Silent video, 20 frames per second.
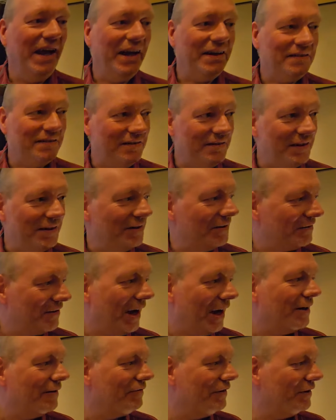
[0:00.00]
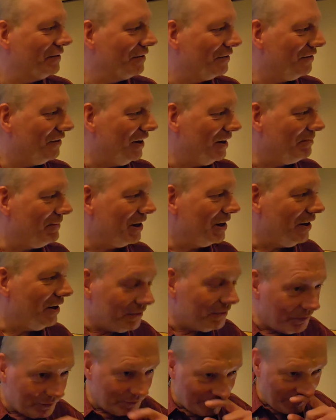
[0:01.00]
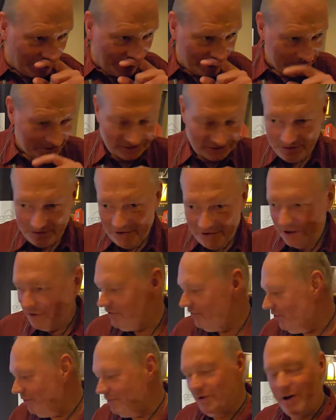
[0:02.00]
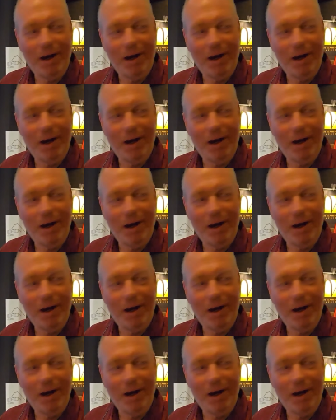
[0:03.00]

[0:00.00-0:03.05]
Actually, it's kind of interesting because what happens in this room,